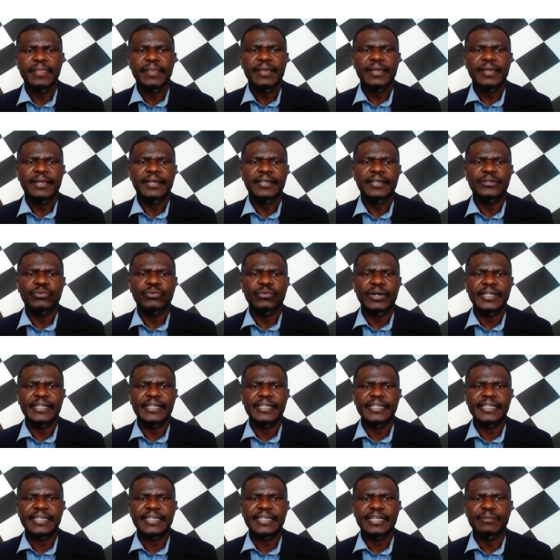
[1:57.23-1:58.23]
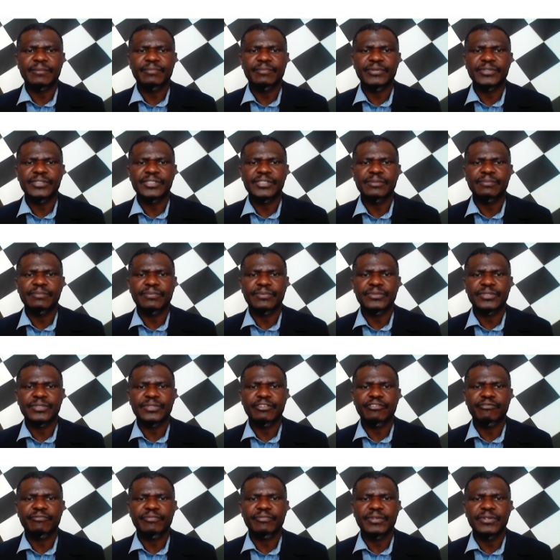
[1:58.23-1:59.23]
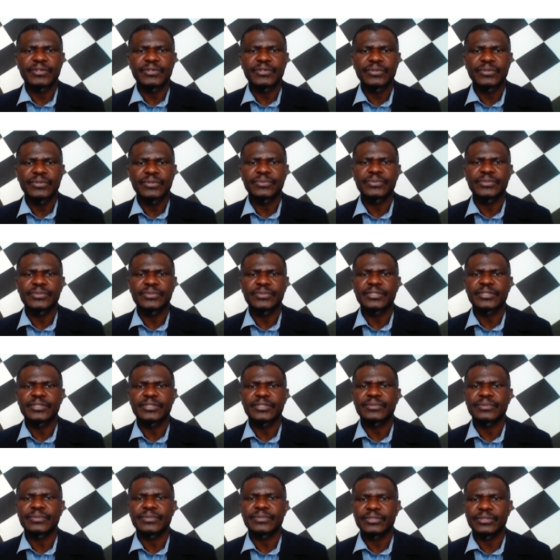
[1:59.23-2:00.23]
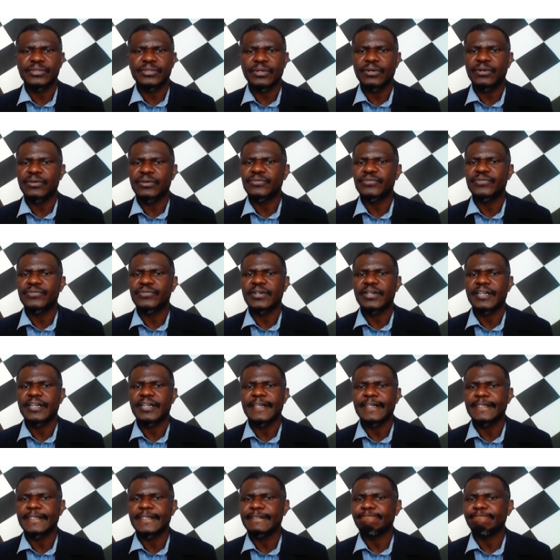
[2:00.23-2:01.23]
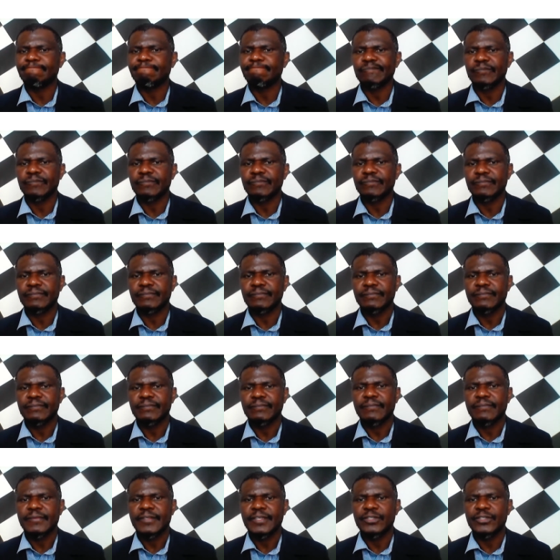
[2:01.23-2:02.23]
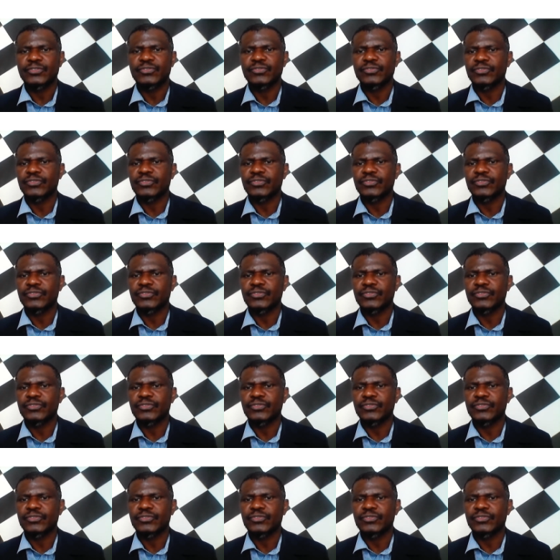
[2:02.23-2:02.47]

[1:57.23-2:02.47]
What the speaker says: And what legal principles have been used to resolve issues